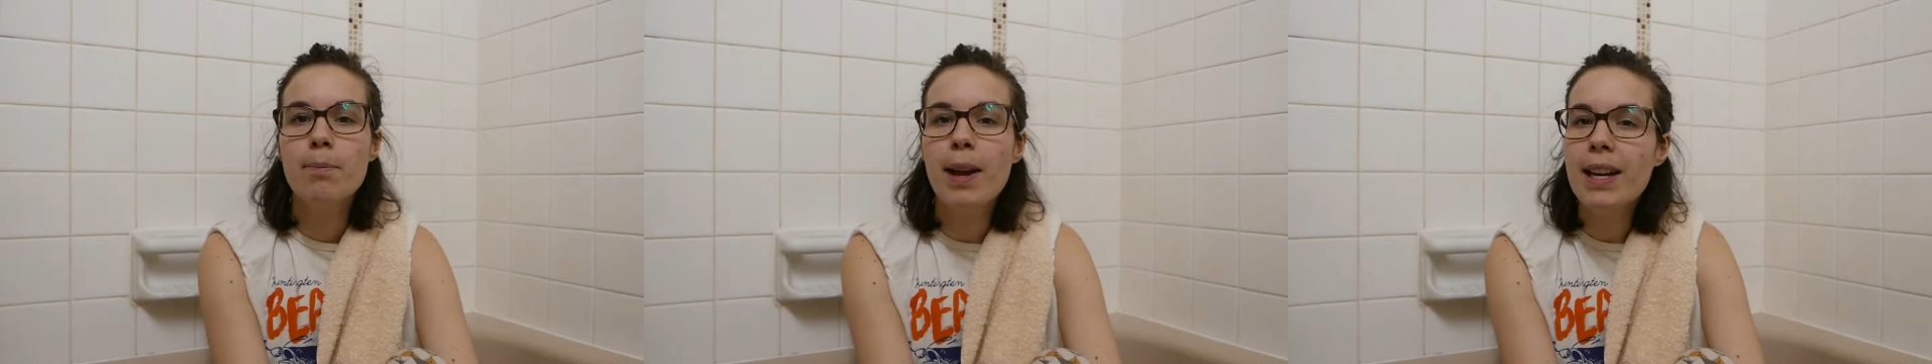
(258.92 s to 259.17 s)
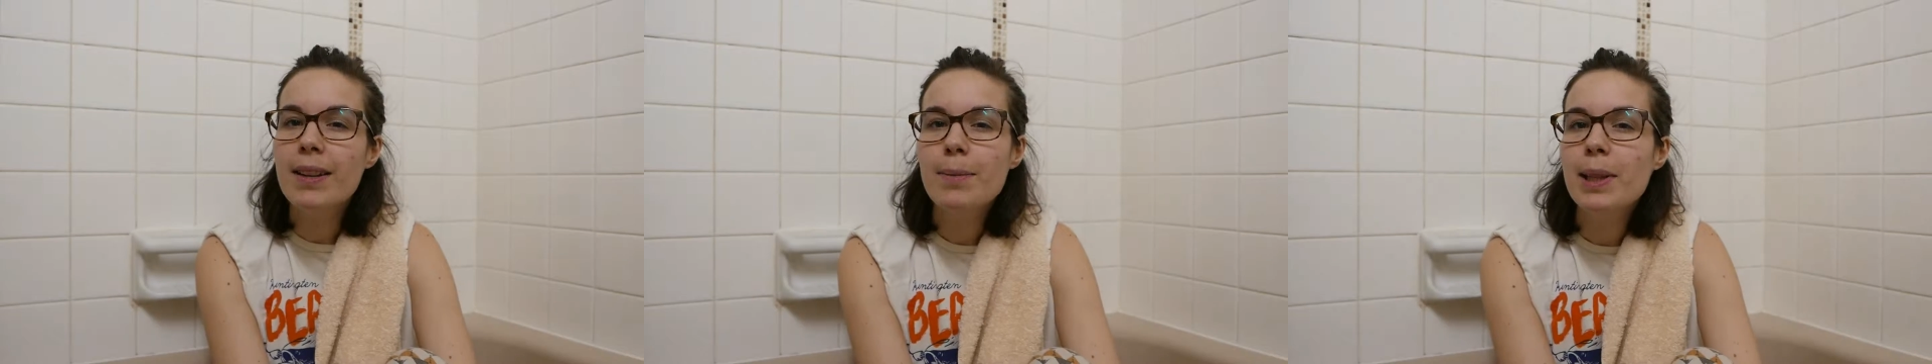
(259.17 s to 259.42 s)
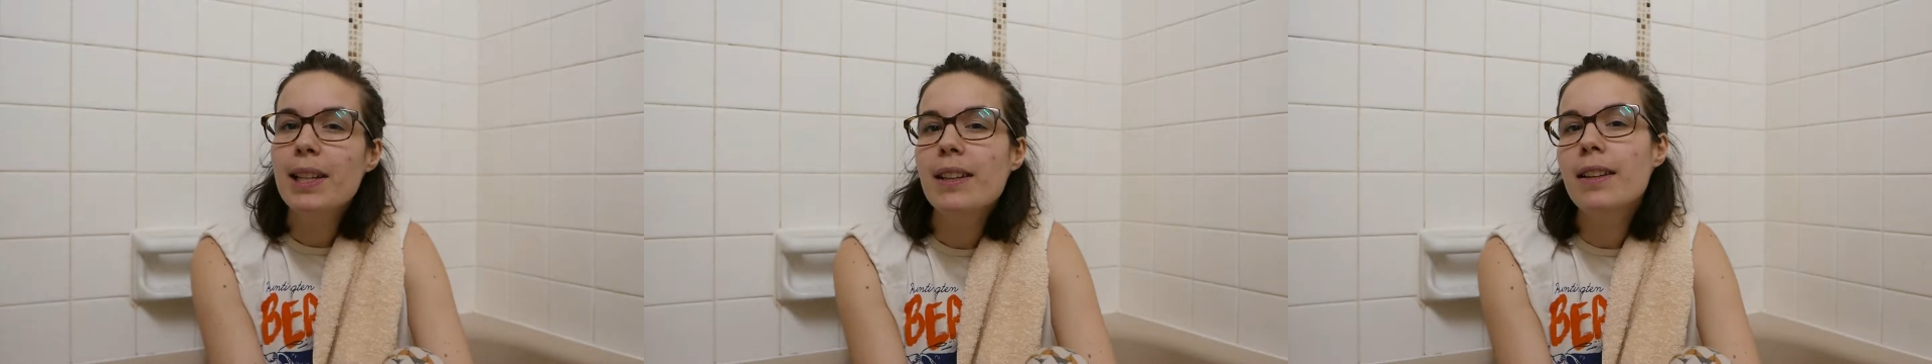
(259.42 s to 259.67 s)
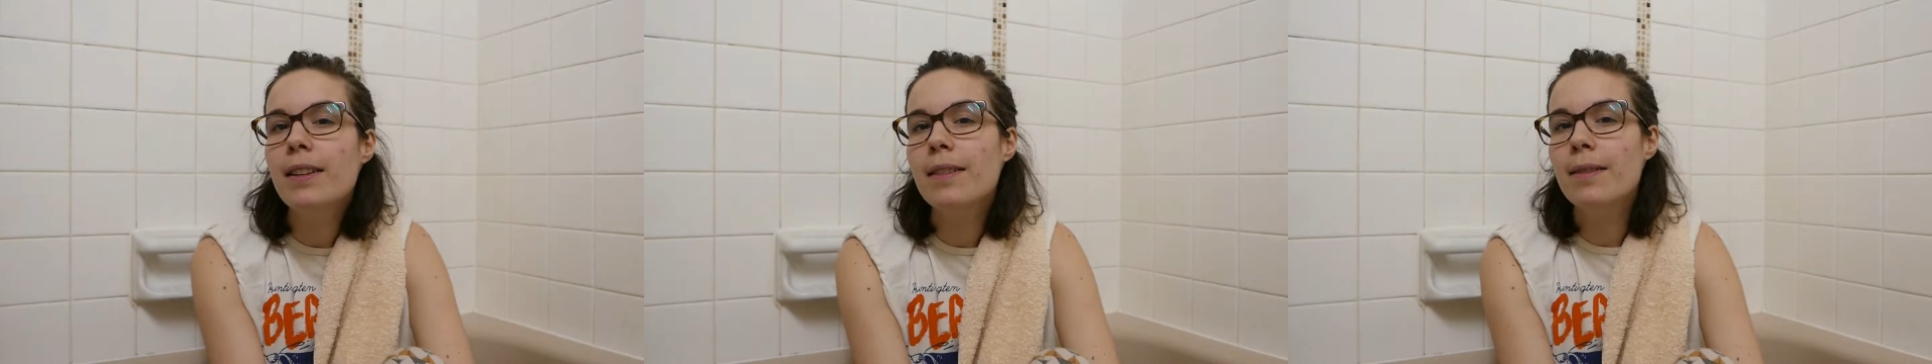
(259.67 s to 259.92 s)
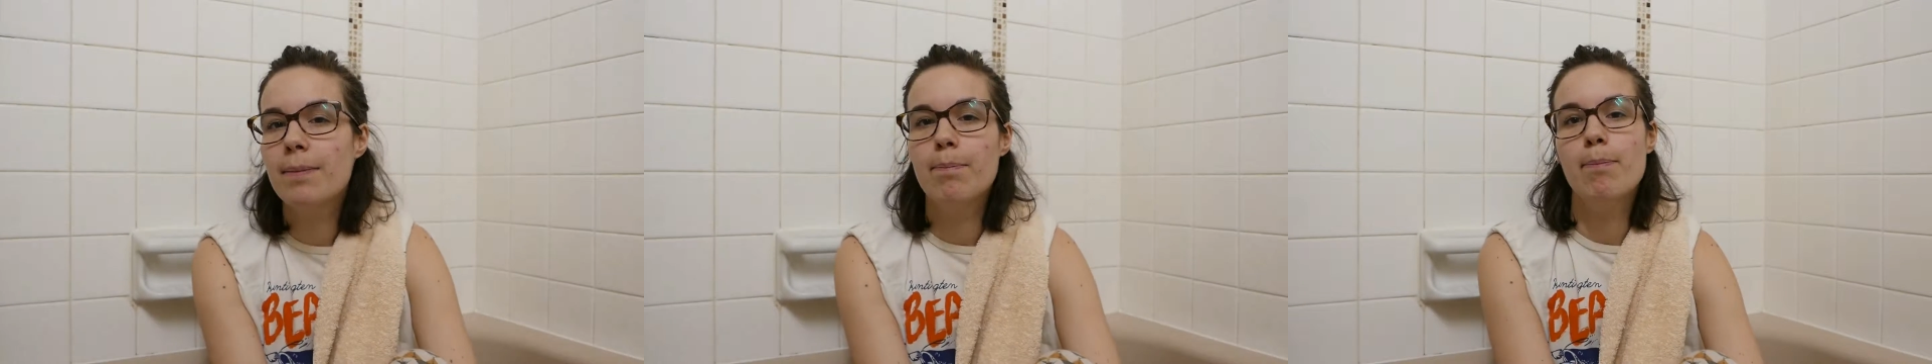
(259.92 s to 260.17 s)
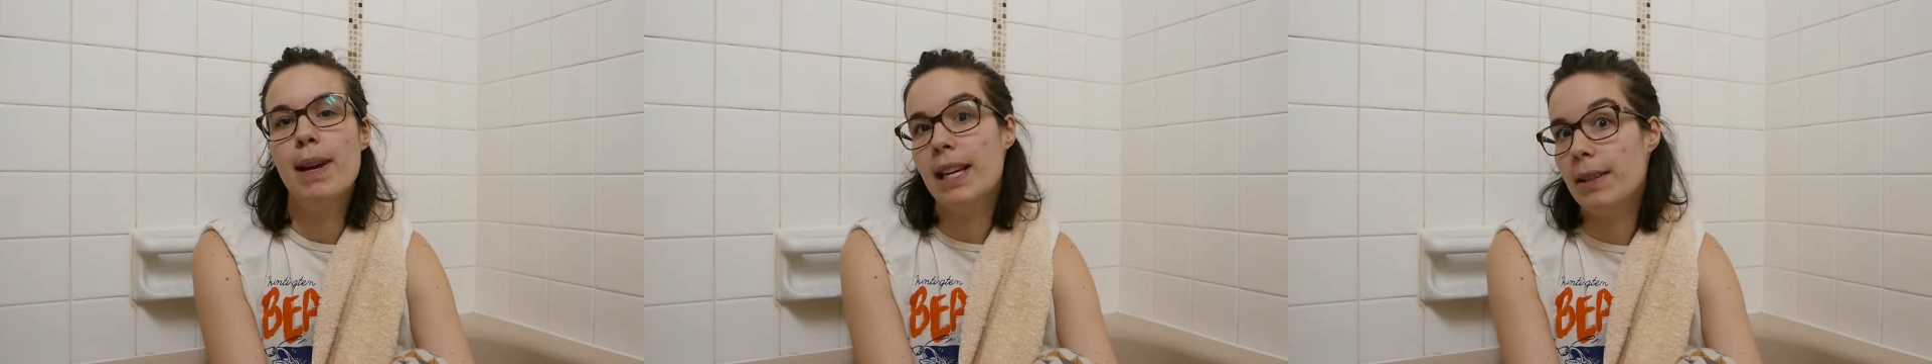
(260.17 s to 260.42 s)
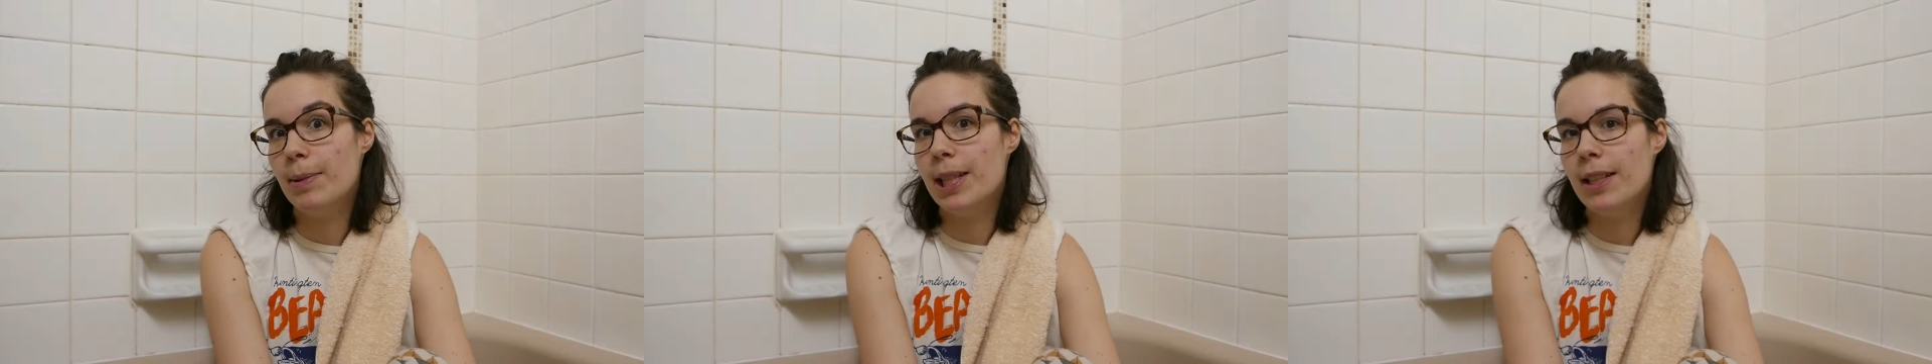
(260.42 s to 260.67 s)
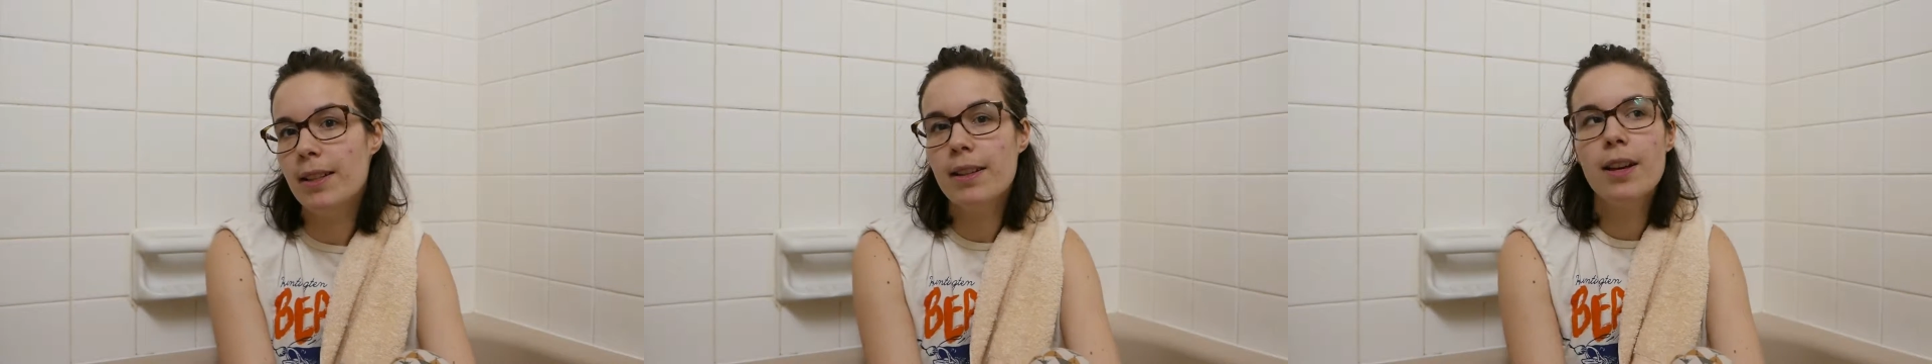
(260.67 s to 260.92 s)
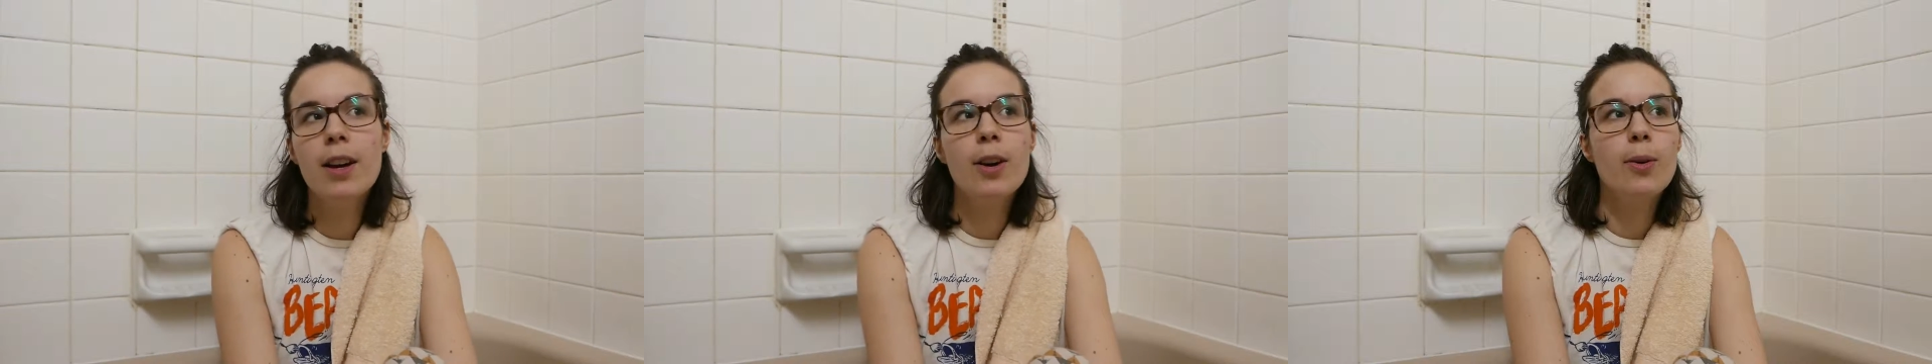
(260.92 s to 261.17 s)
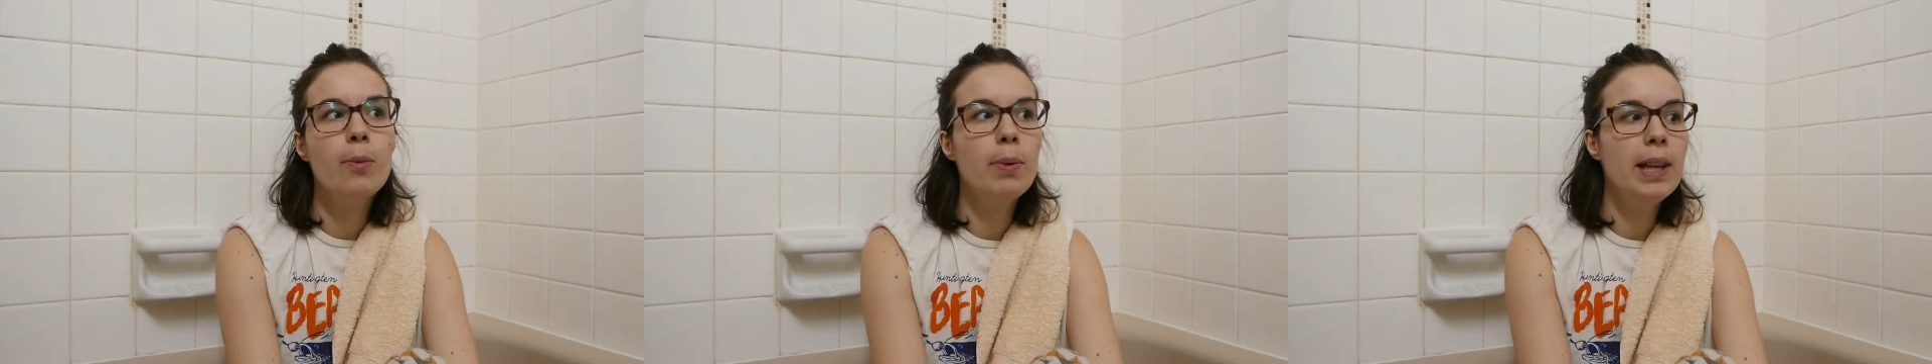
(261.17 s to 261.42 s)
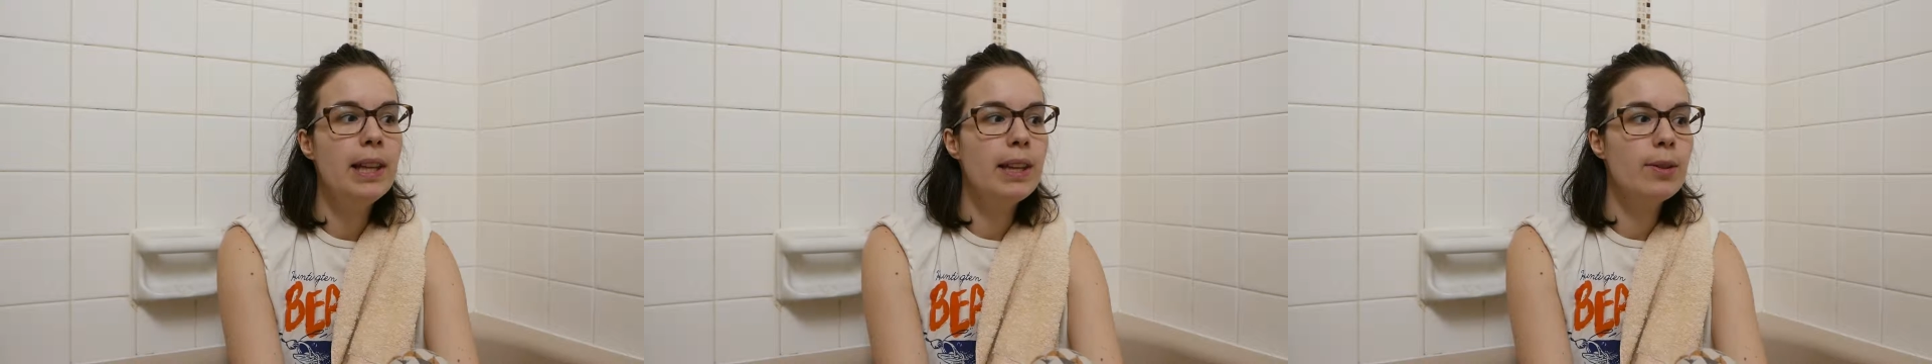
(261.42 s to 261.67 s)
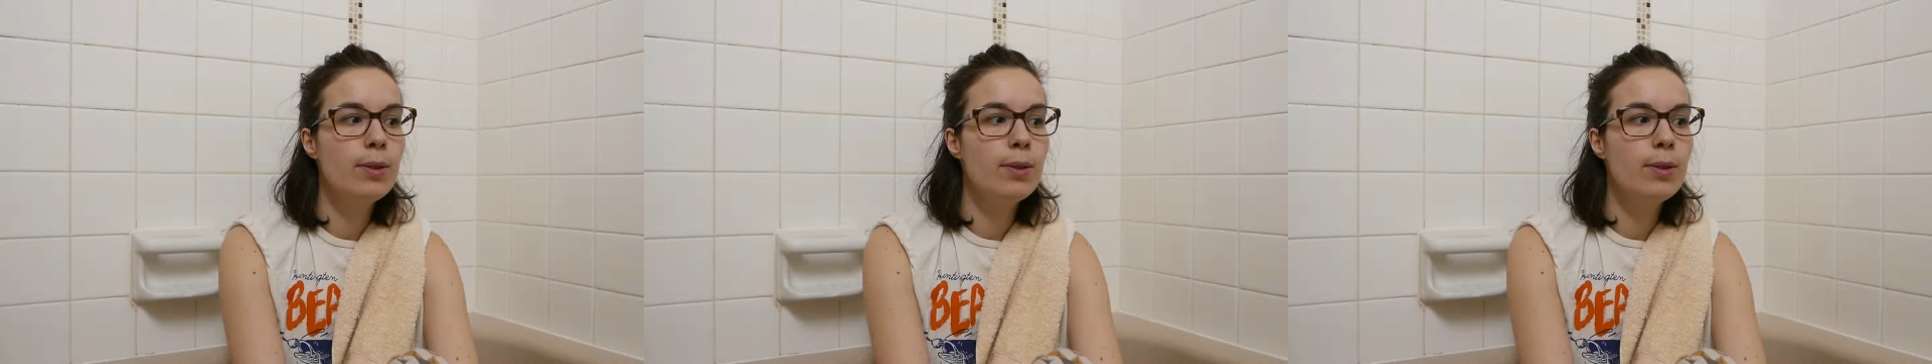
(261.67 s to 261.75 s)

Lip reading: Maybe, we